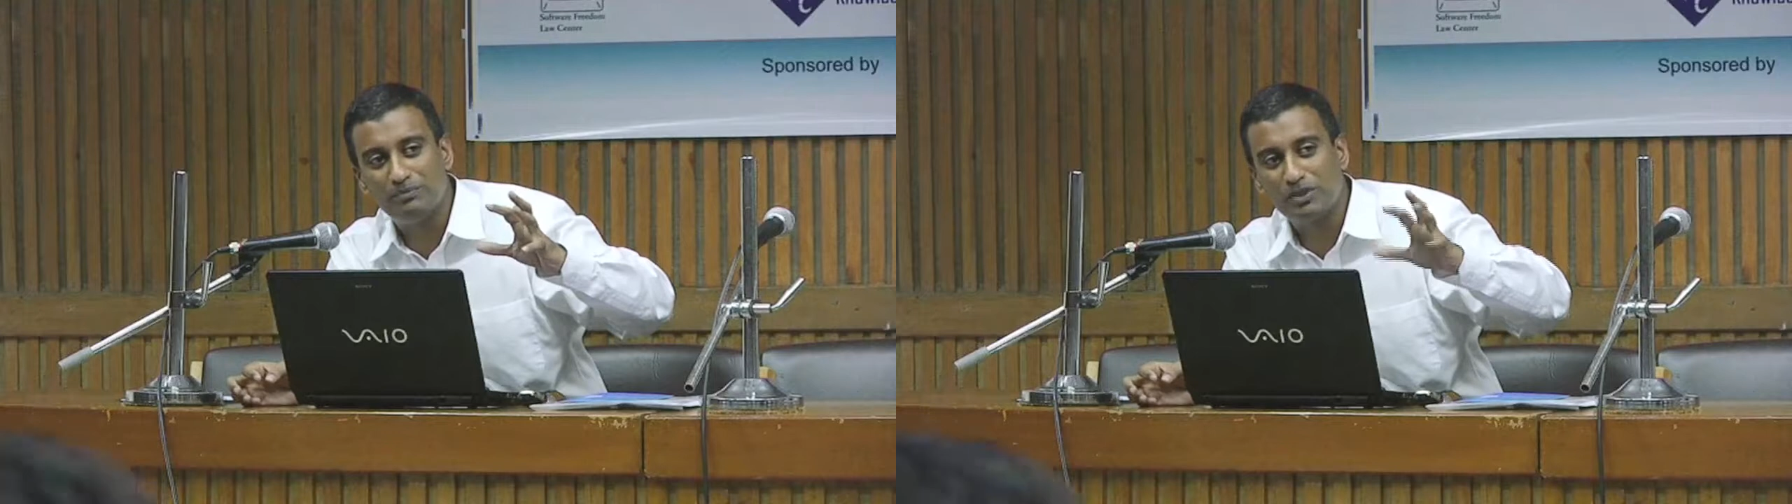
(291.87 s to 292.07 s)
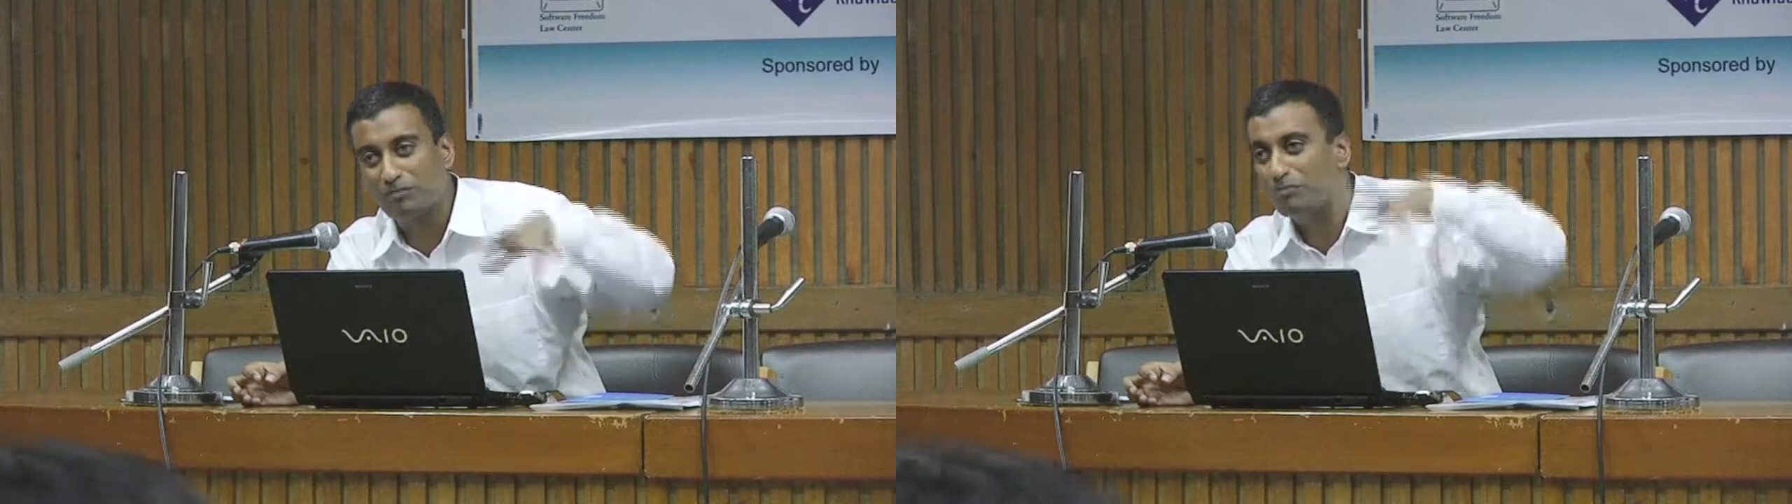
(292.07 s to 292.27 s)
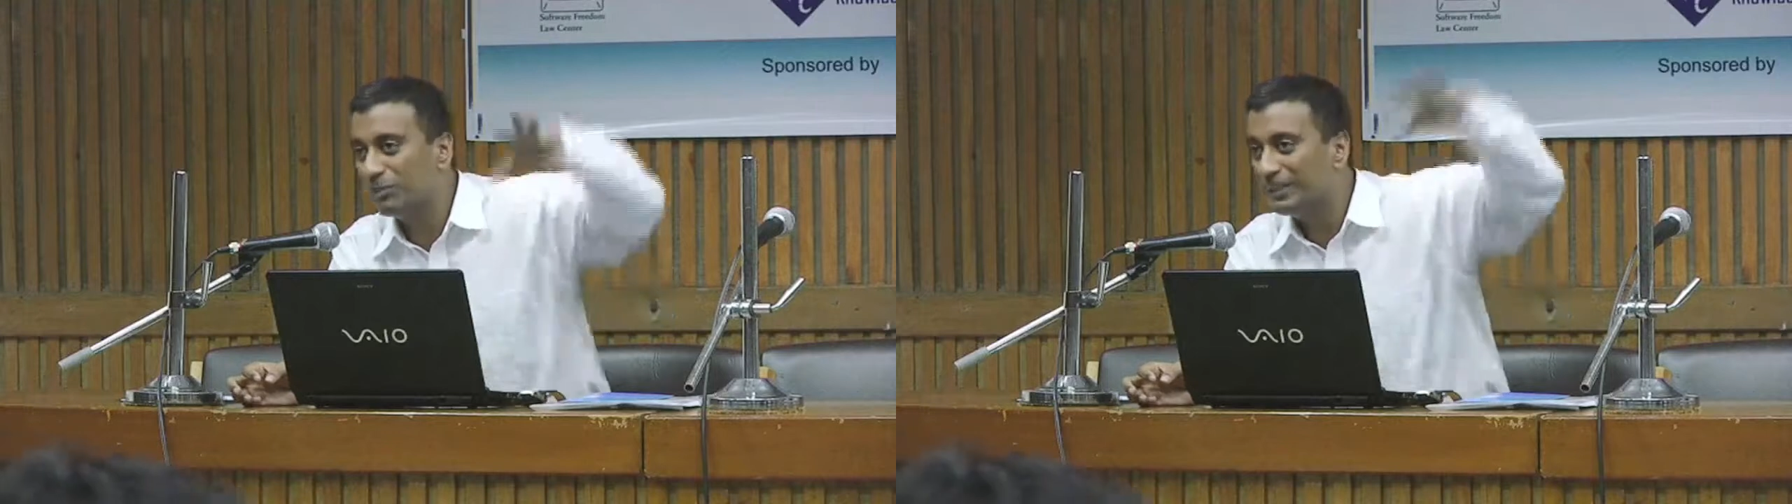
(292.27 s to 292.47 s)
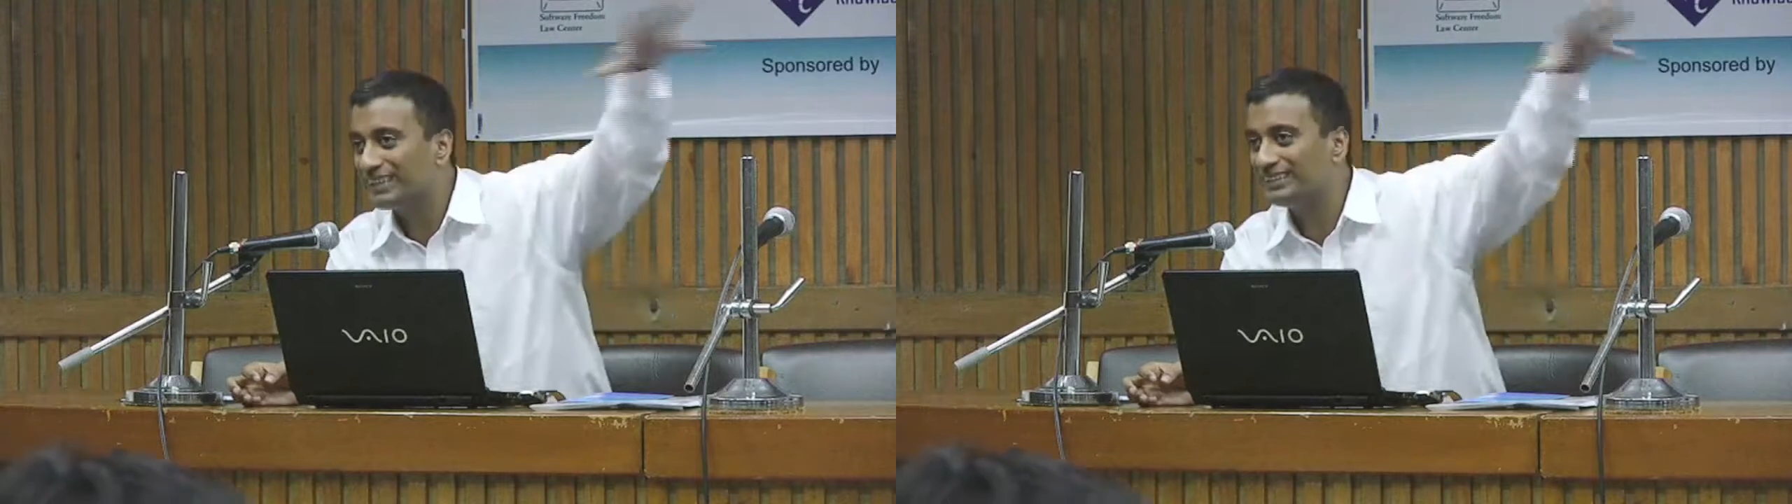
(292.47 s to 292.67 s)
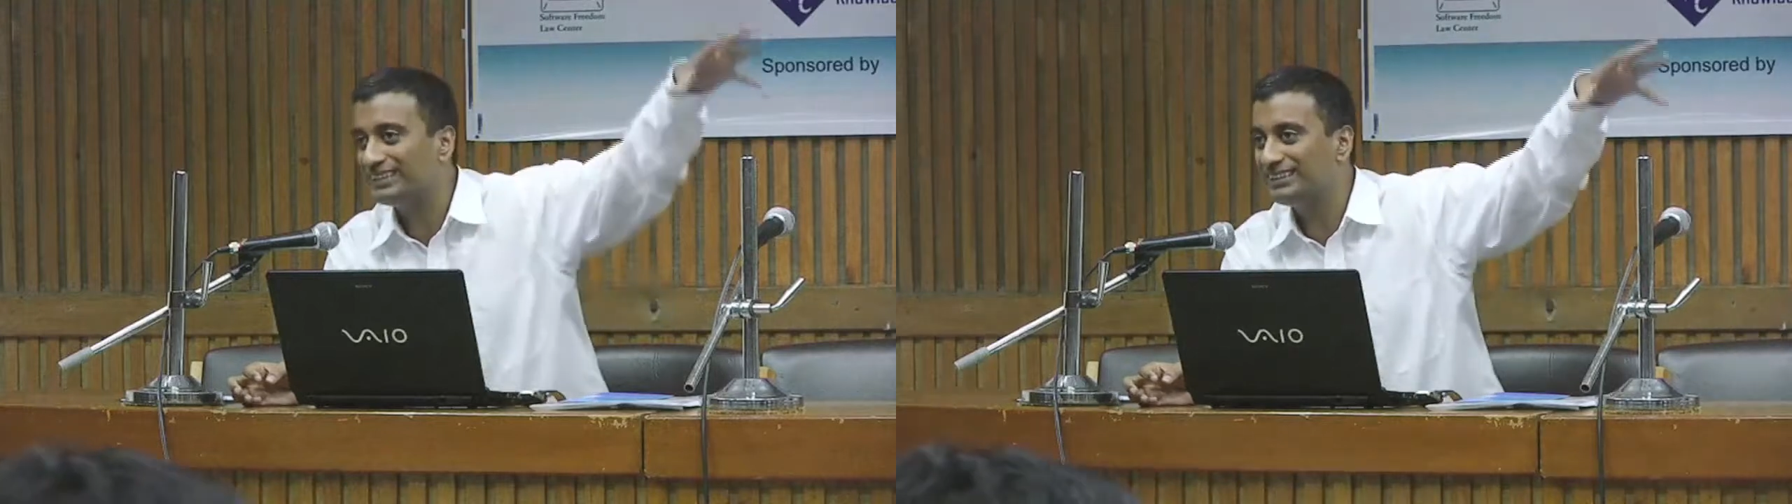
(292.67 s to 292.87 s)
sort of
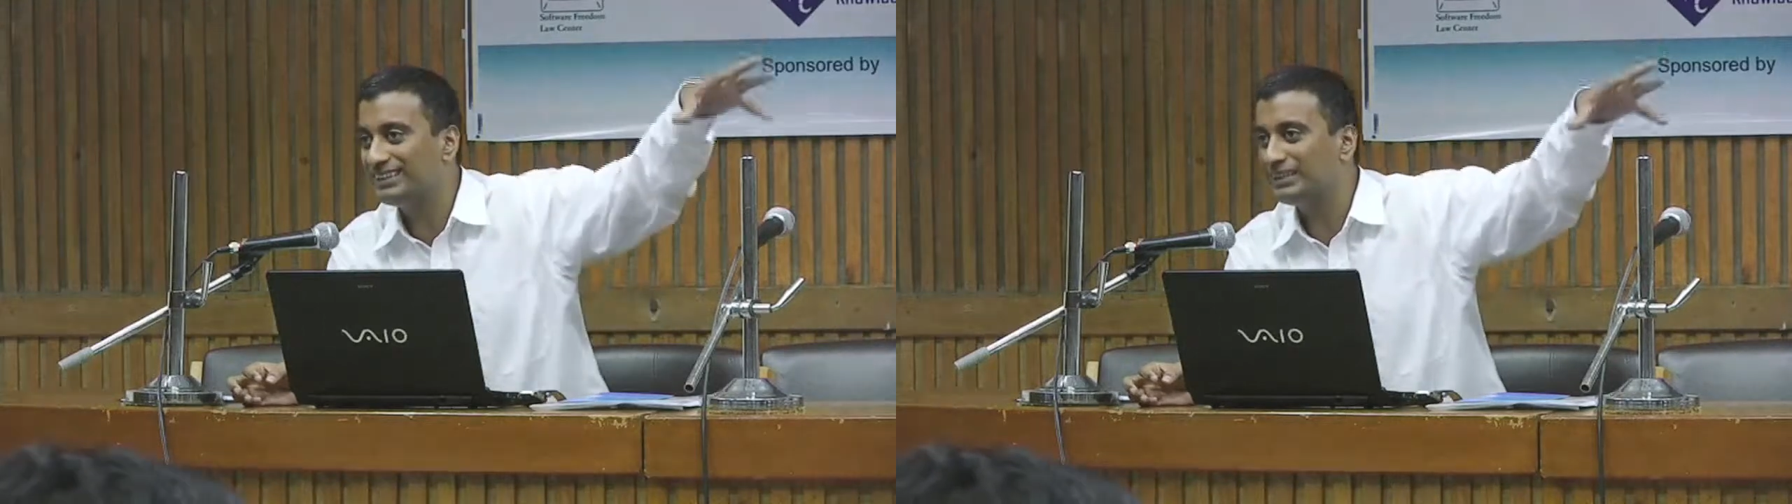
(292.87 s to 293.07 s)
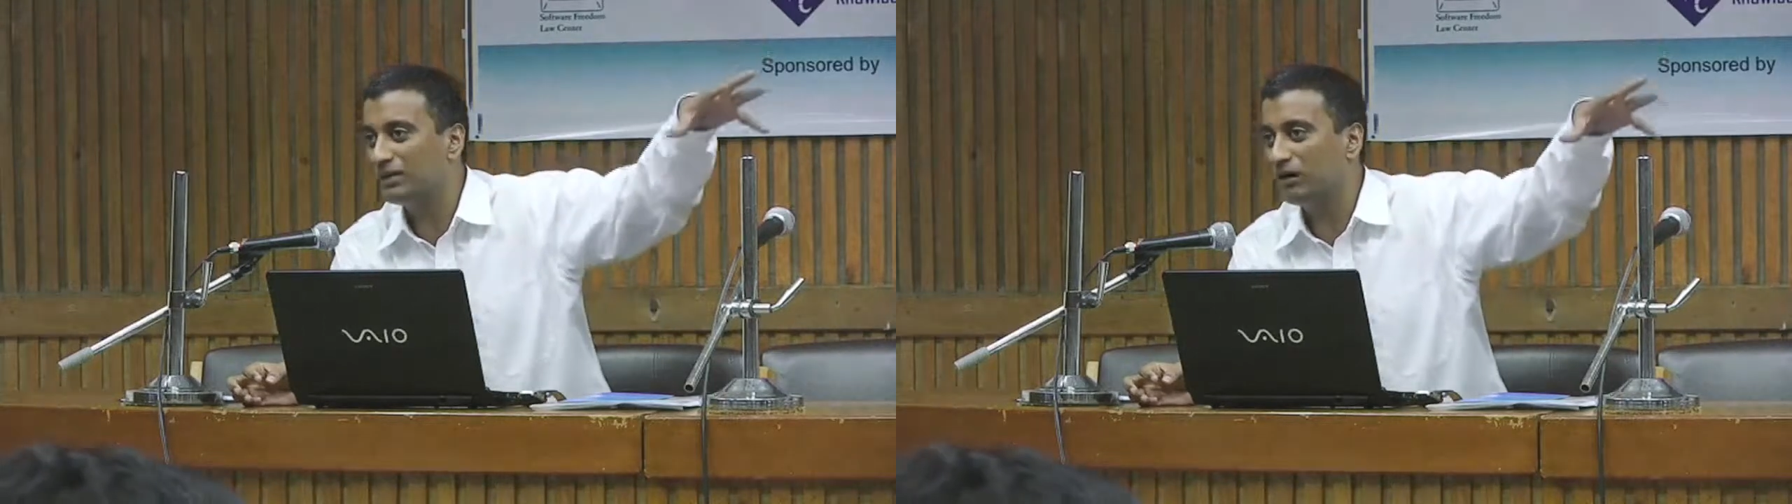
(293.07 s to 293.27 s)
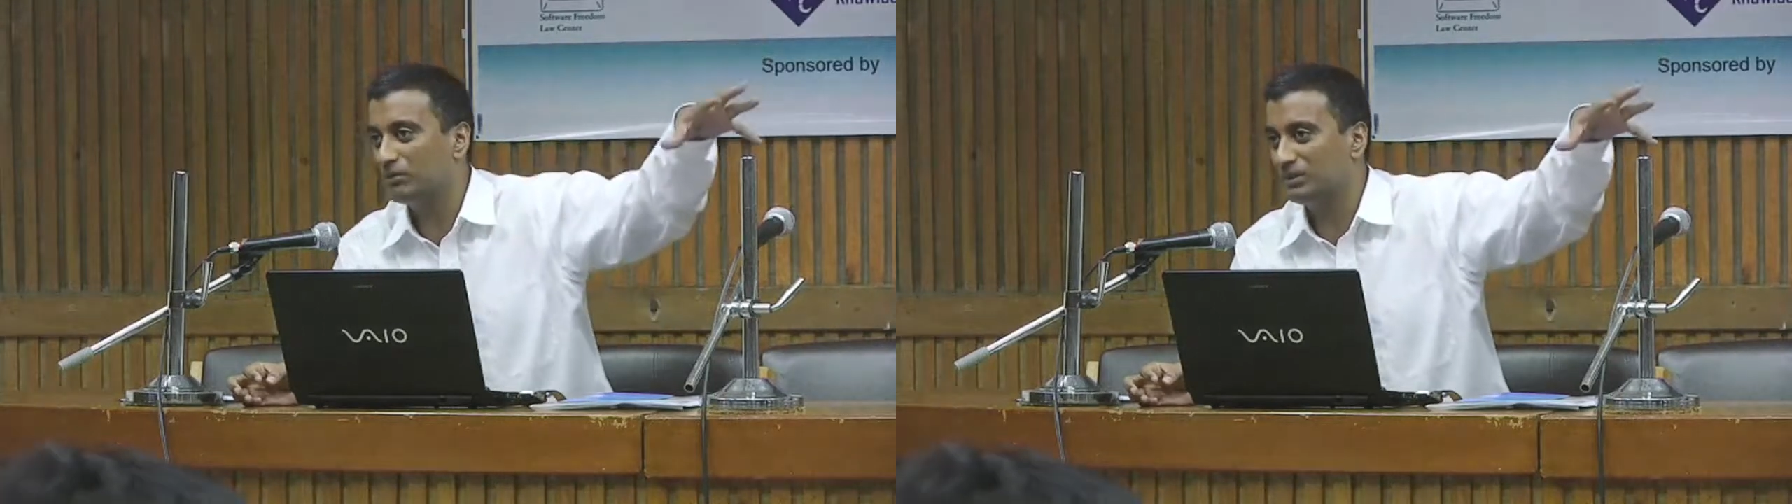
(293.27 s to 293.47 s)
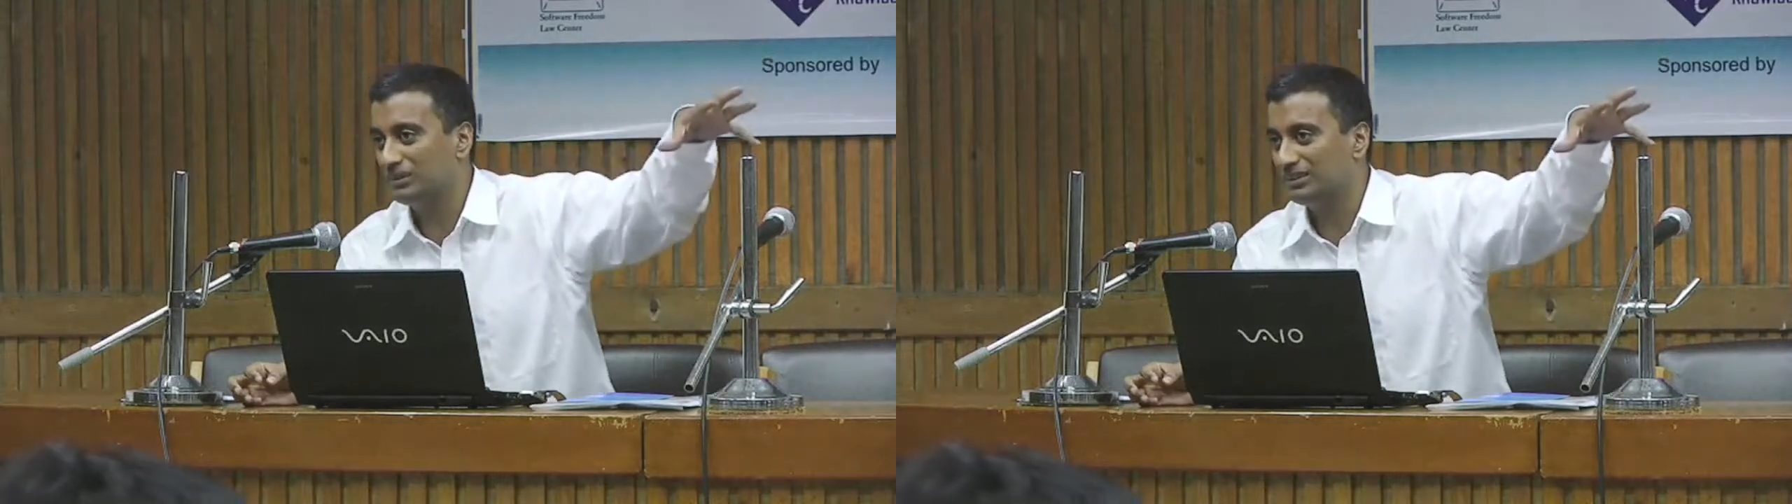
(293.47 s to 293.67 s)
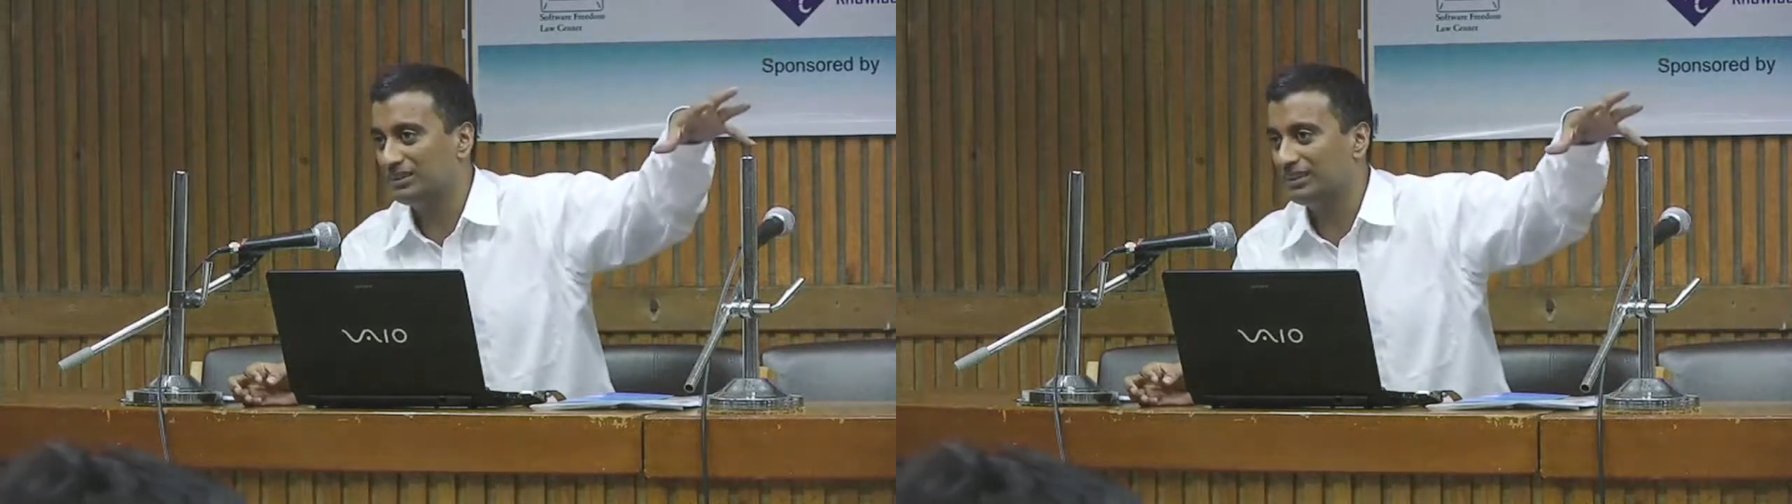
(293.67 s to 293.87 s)
pre-existing commons.